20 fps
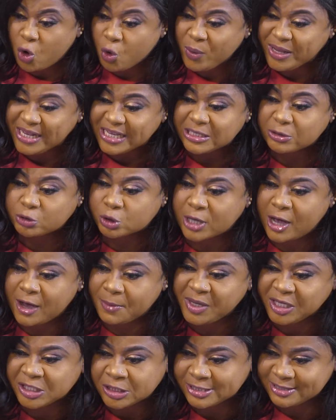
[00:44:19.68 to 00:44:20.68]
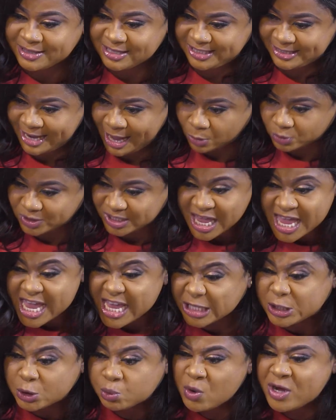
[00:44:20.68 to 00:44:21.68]
going to come into this house.
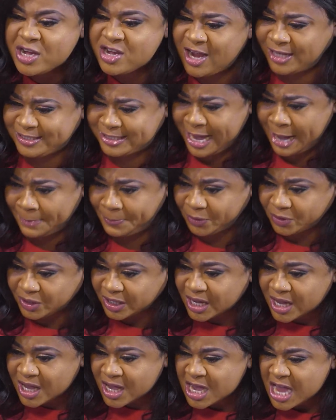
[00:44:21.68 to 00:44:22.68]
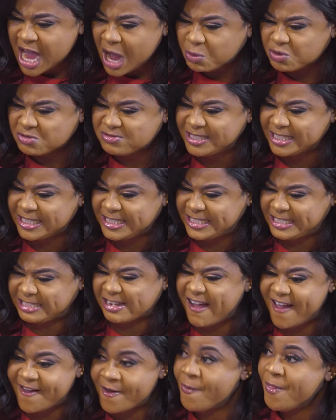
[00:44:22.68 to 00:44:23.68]
It will not happen. I would rather
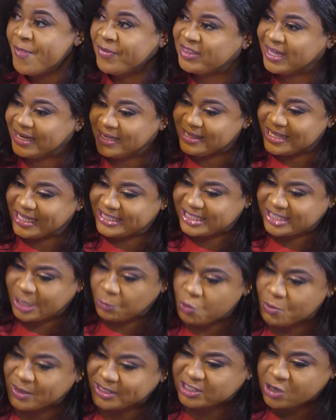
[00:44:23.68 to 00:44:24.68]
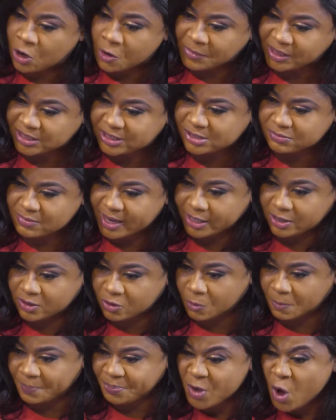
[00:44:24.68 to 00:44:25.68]
die than let that woman come into my
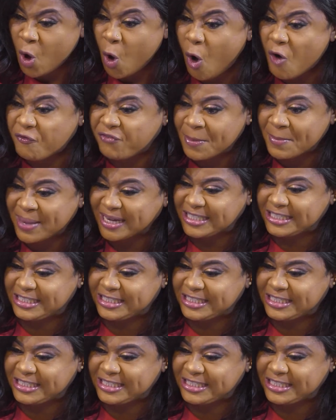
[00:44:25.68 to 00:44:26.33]
home over my